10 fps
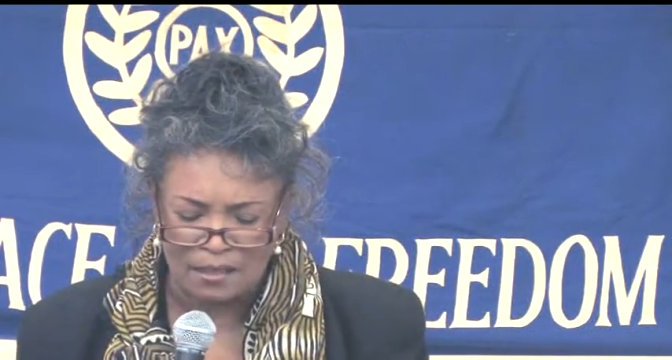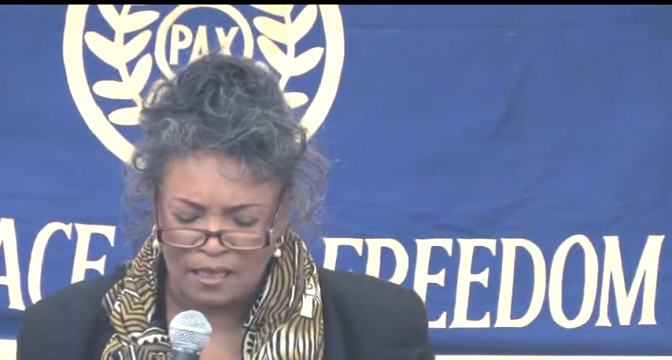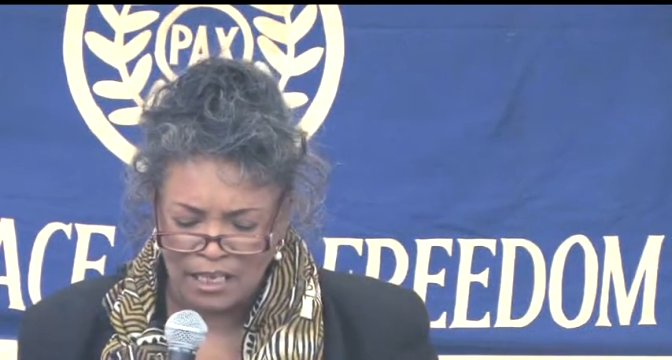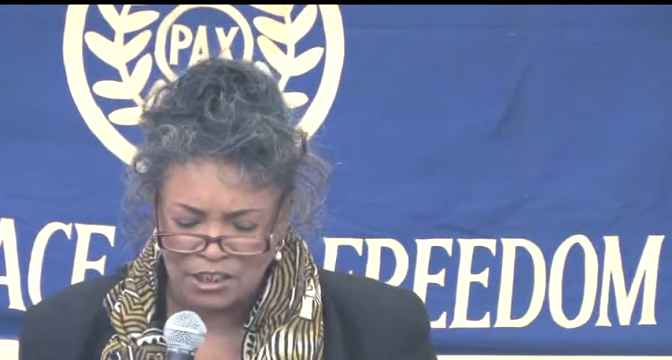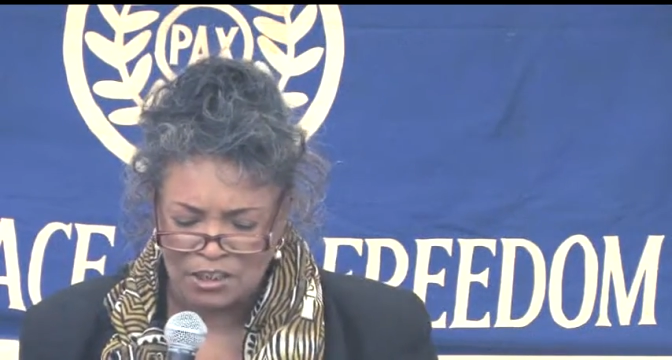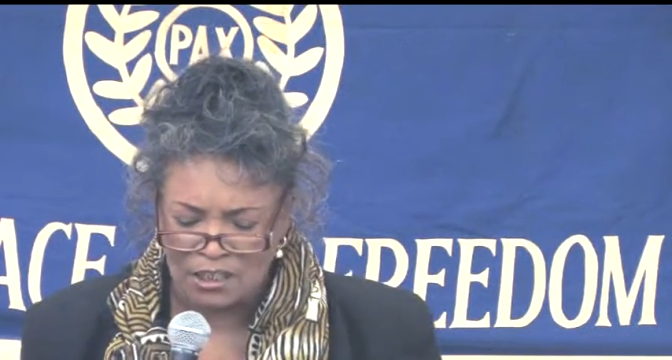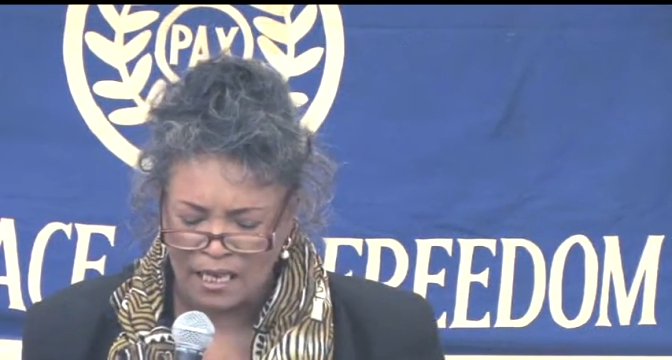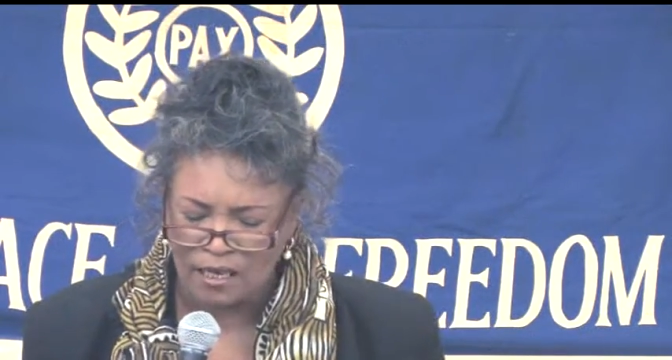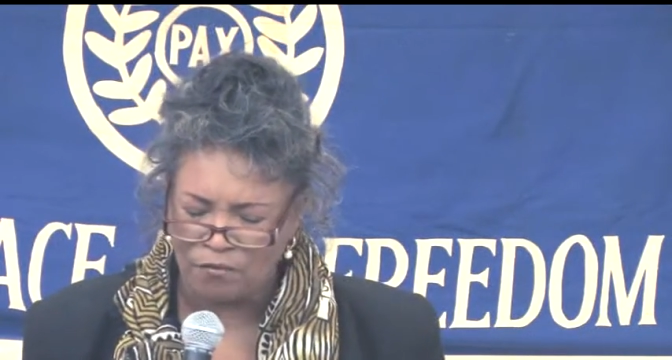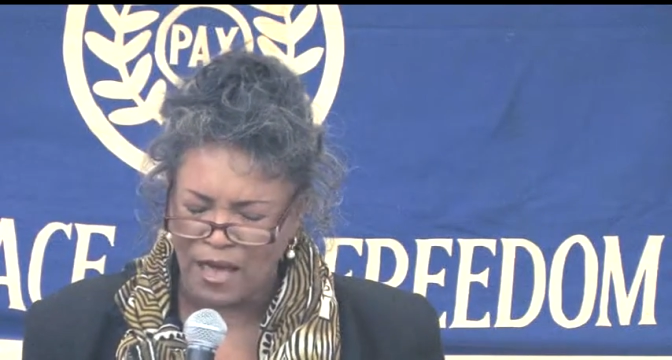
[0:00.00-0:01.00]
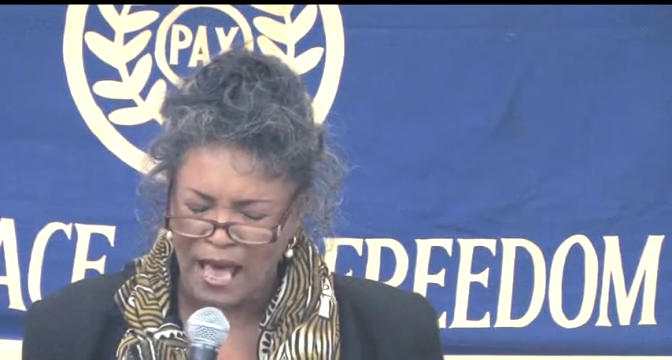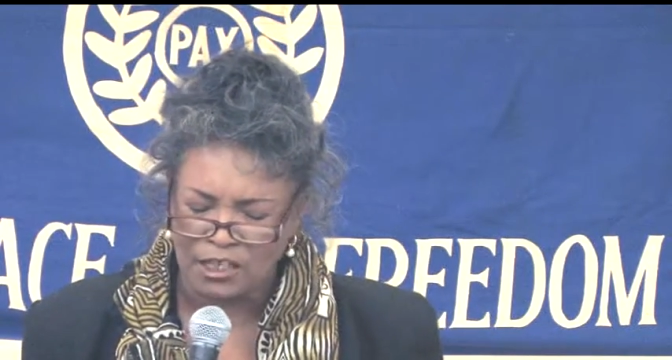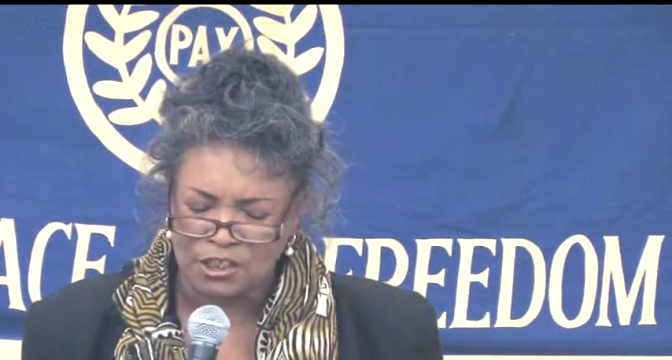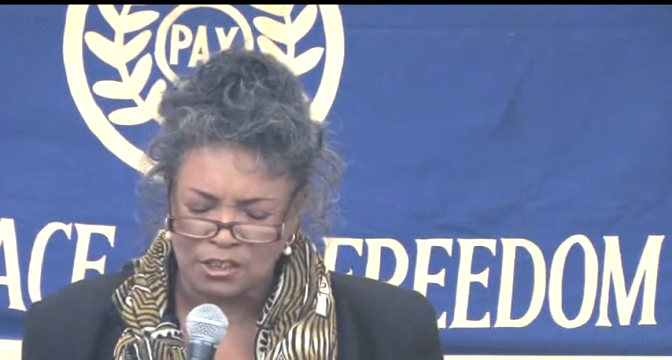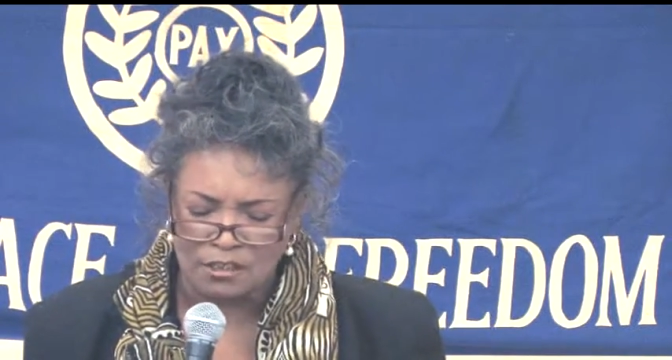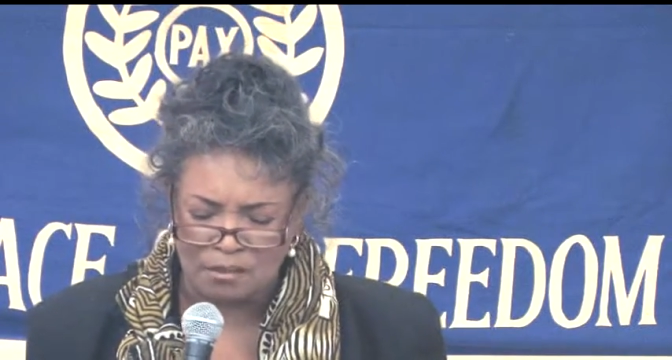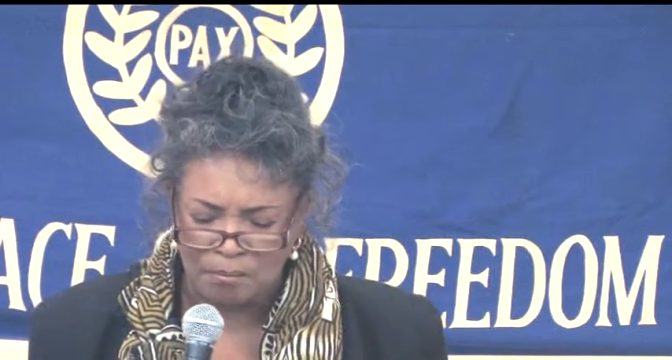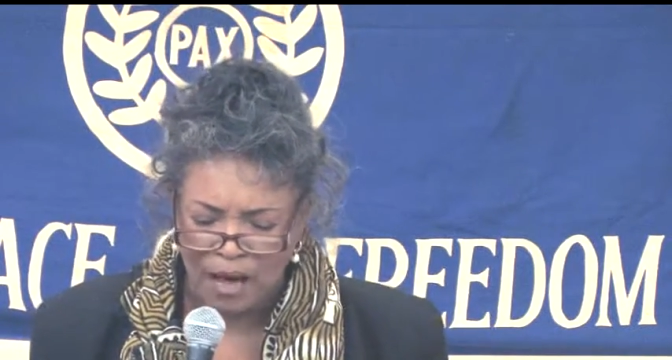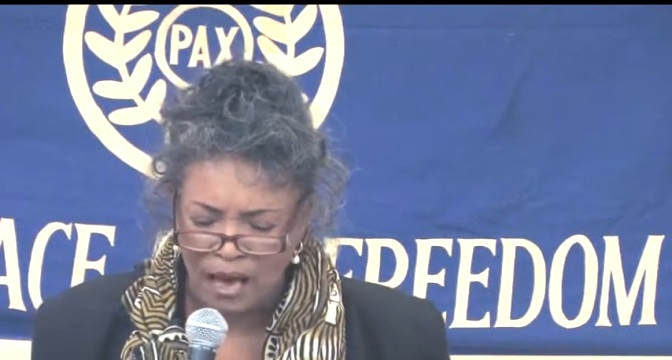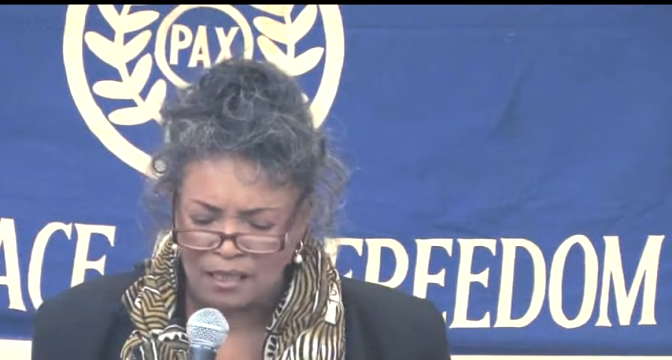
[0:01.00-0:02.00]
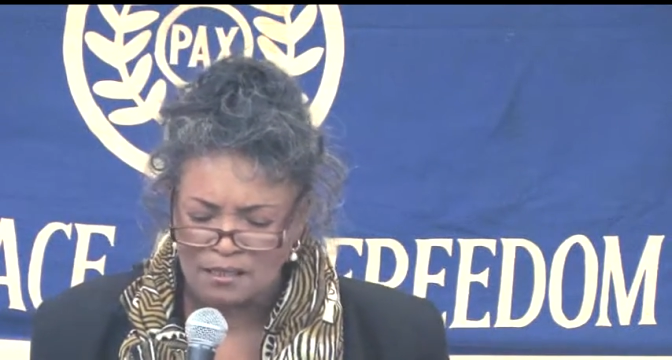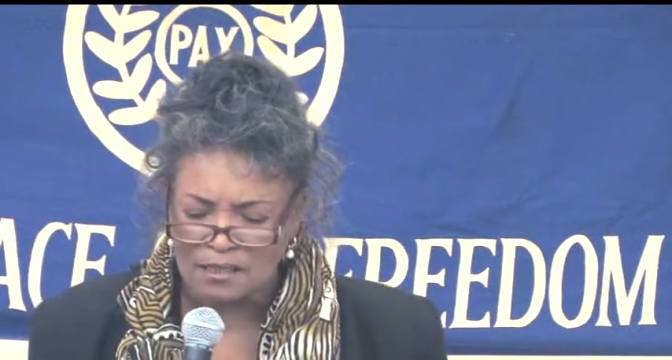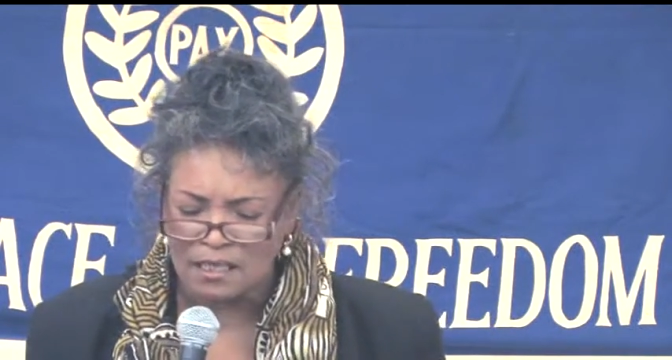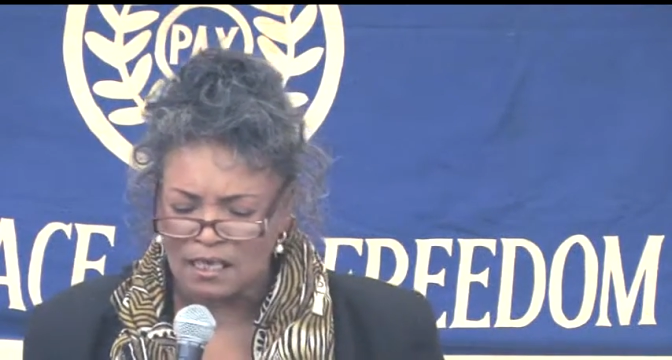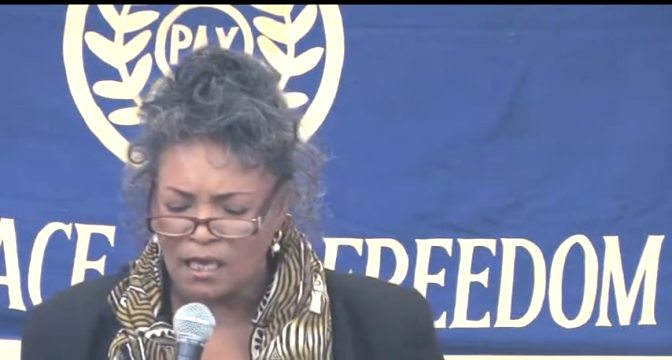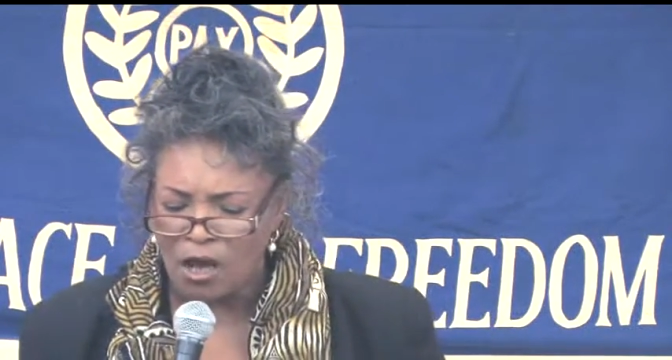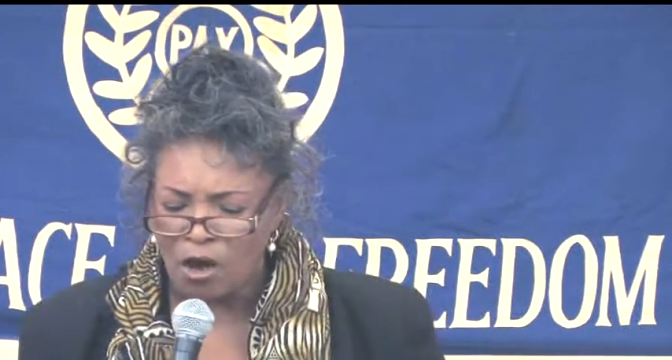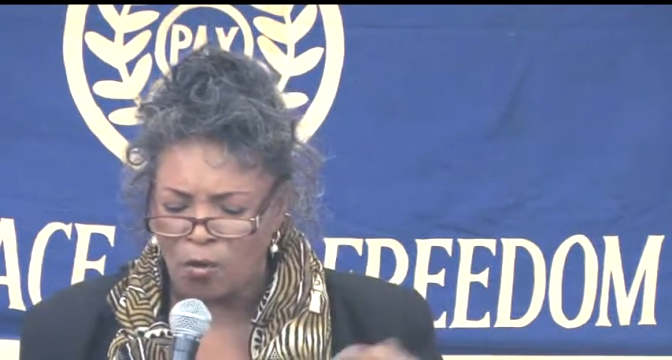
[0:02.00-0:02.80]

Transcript: the legislative actions, the policy,